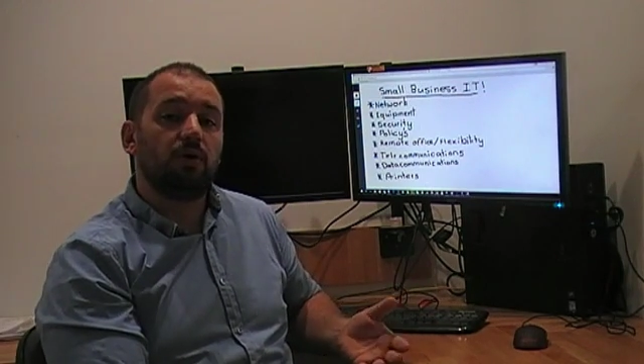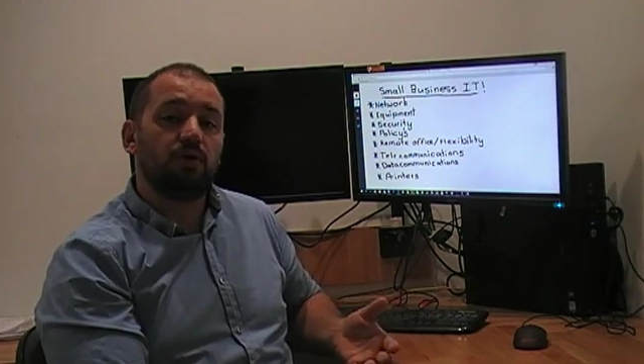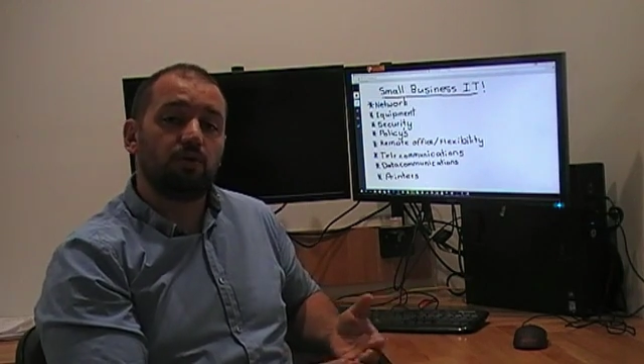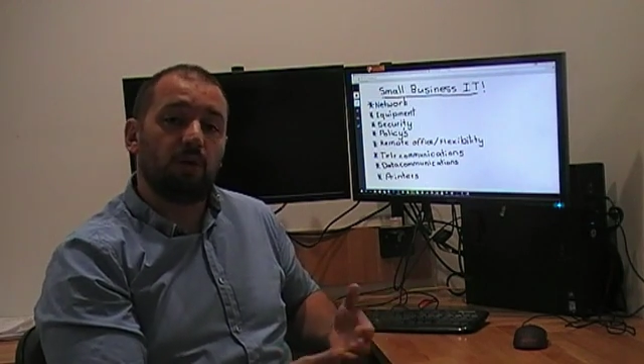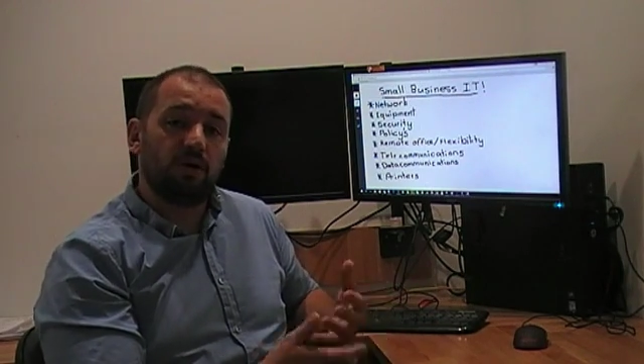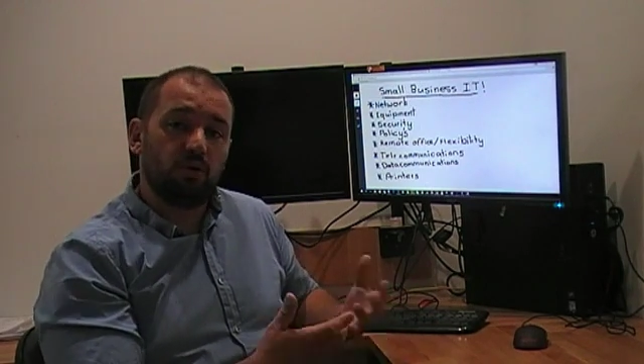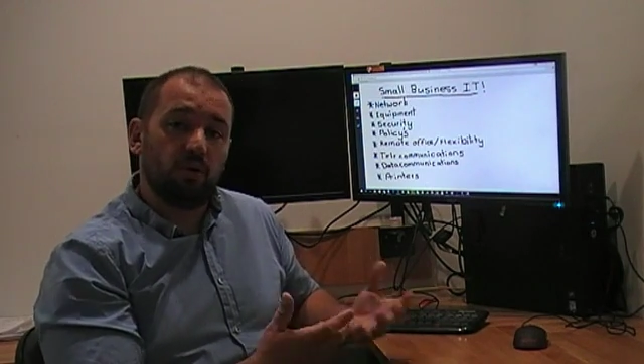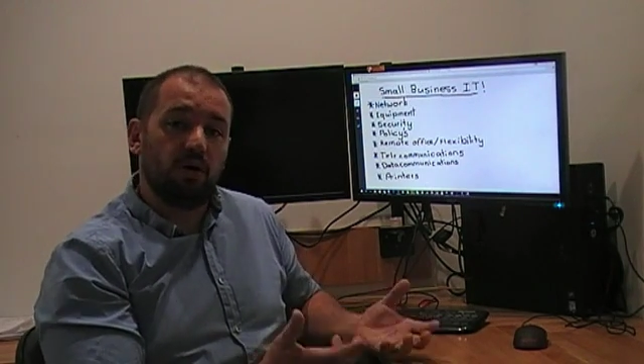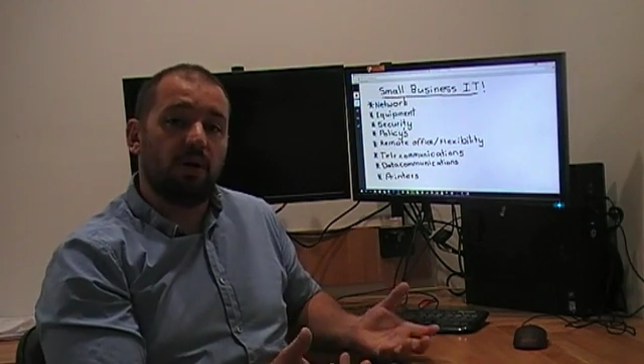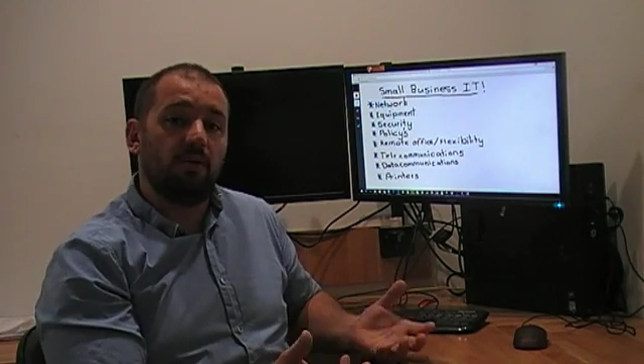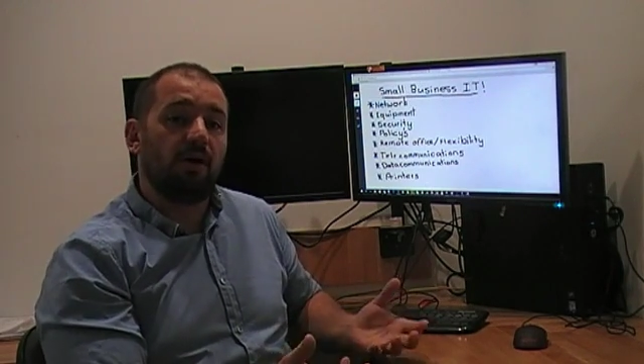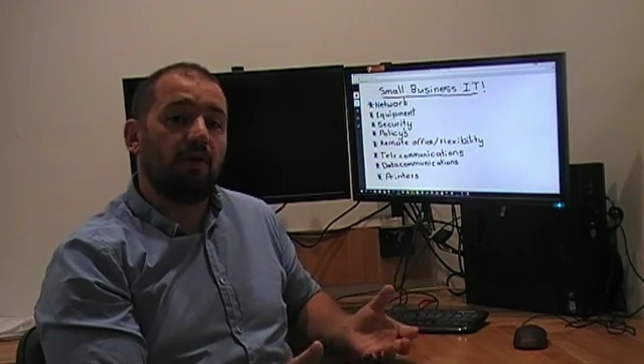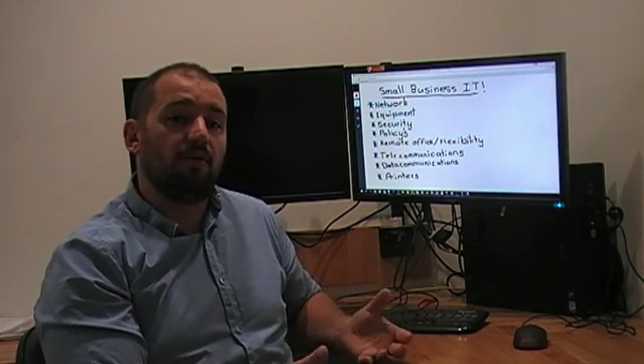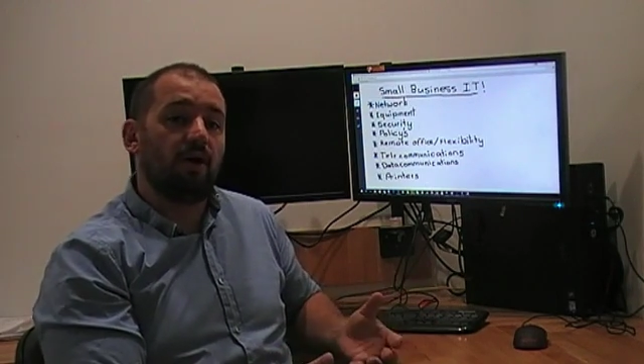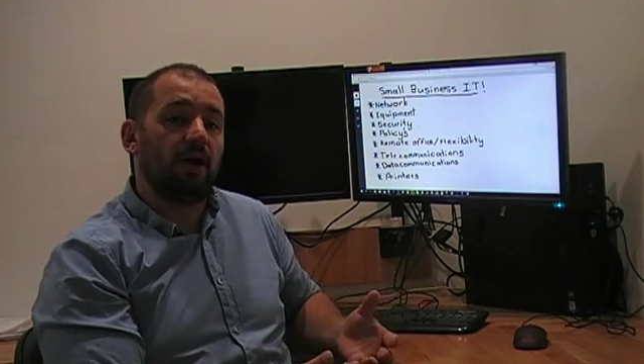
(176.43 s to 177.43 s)
because we're talking
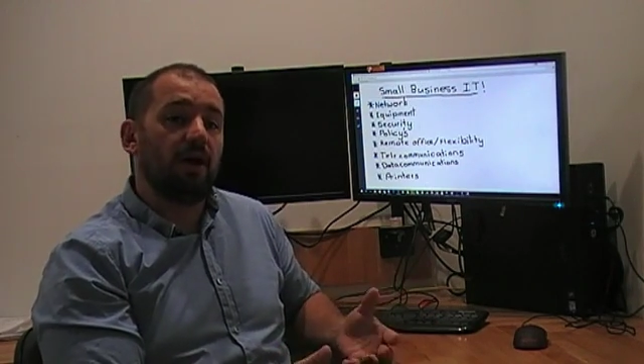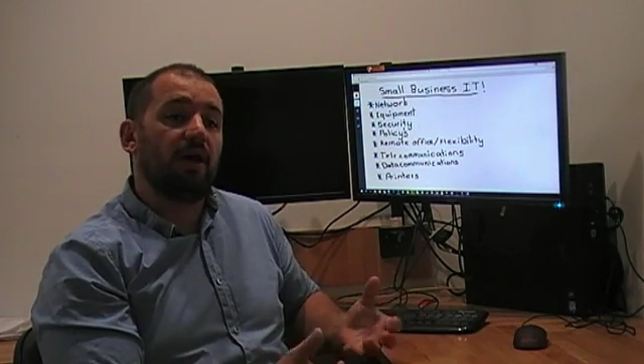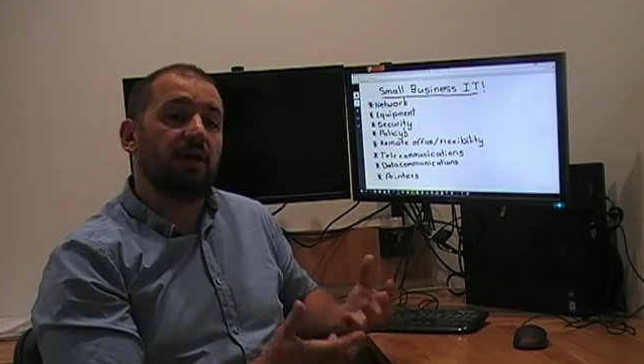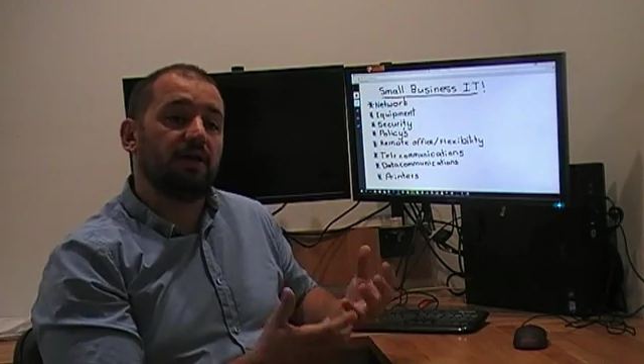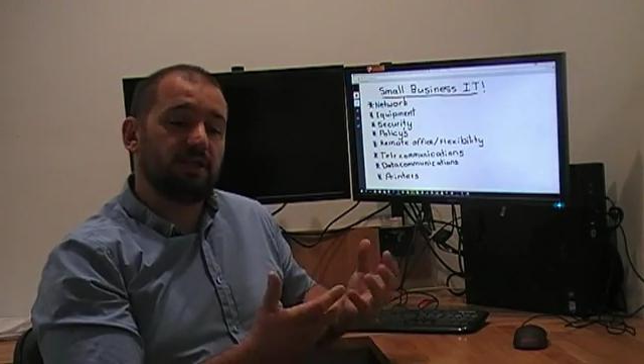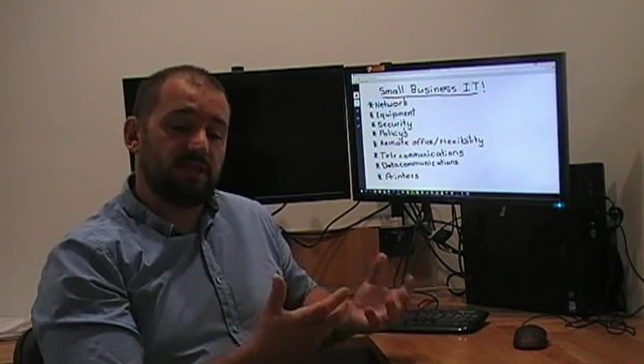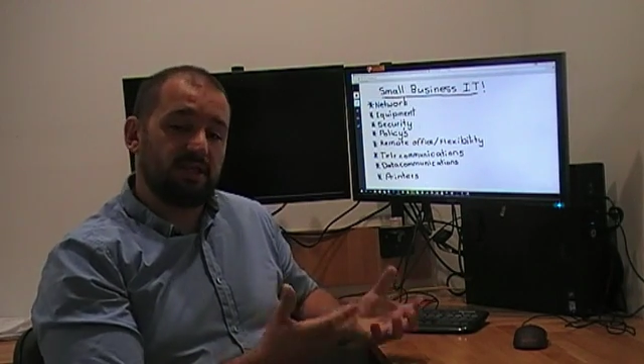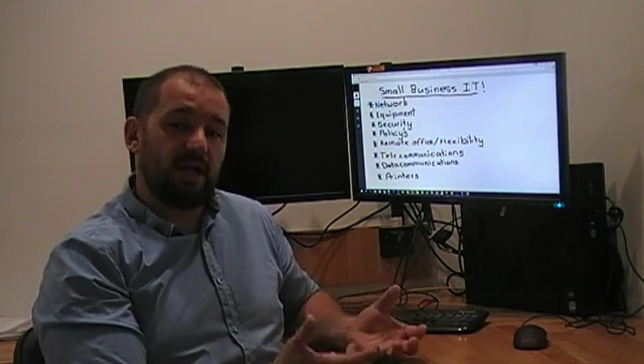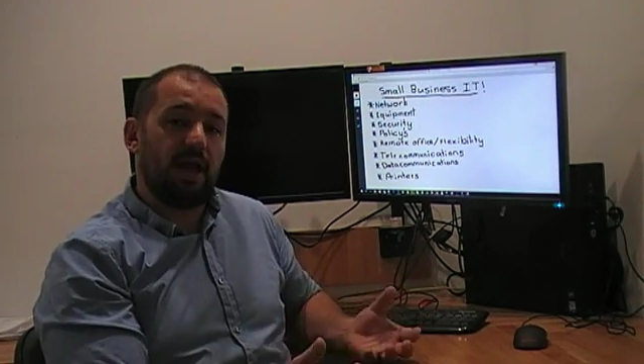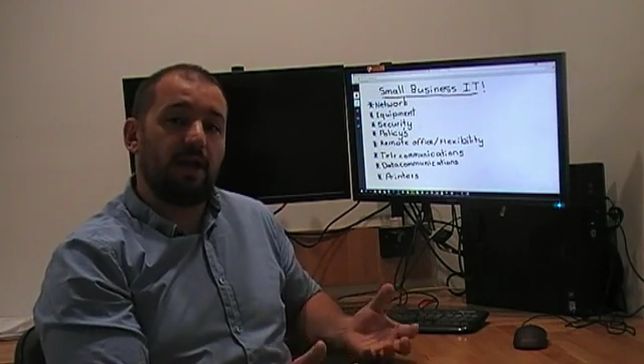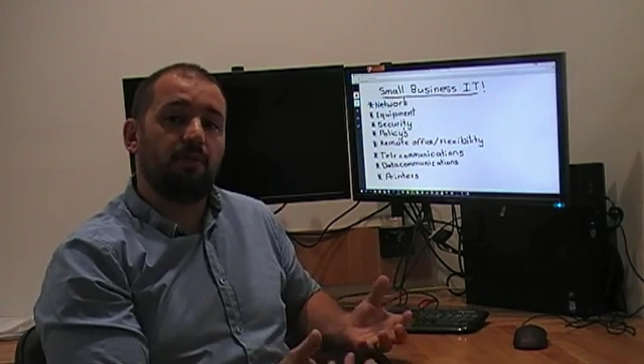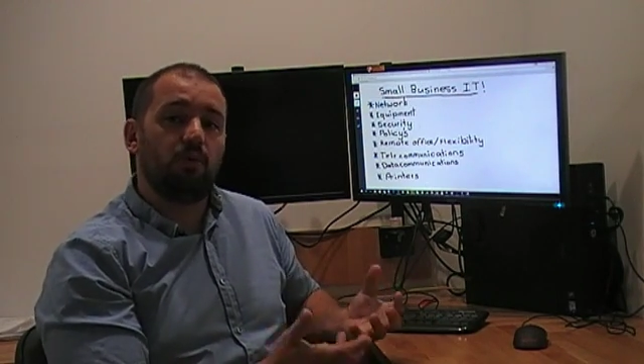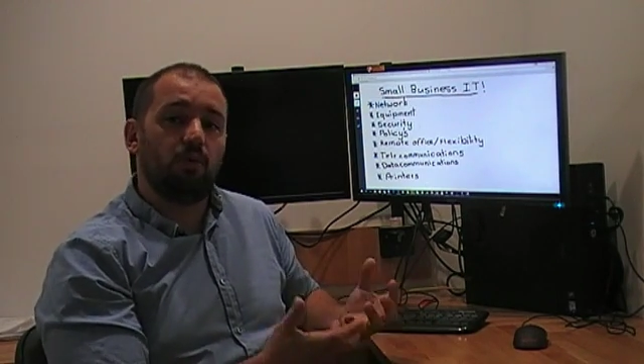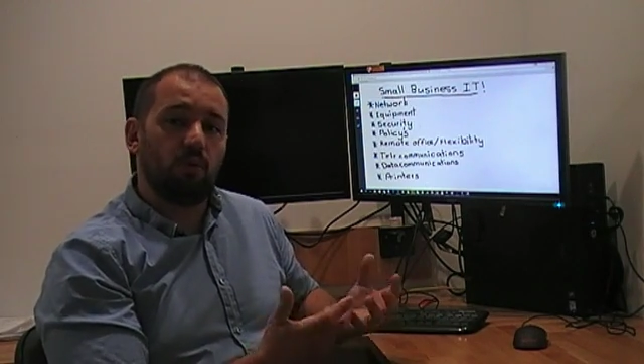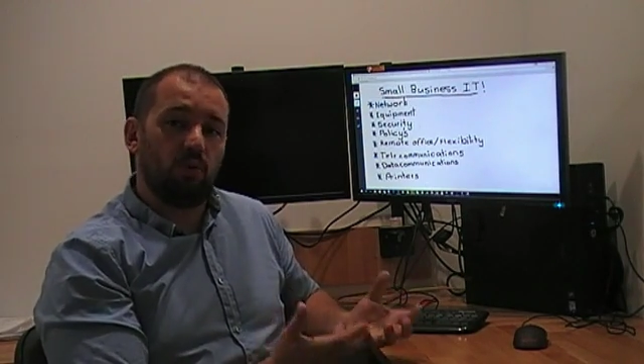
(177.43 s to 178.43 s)
about running a
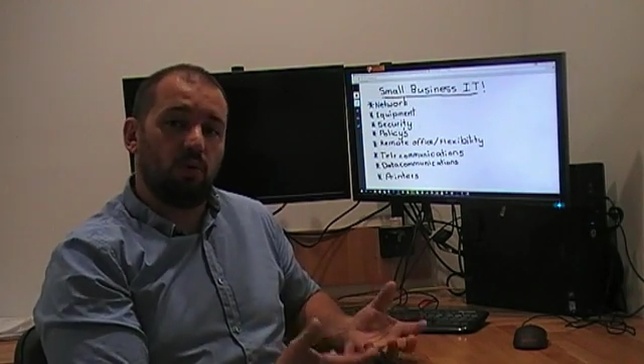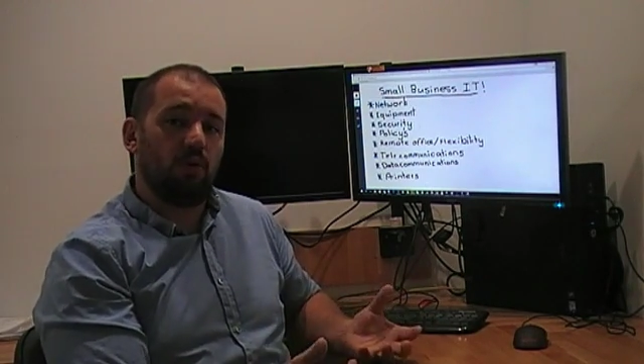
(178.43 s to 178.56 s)
stable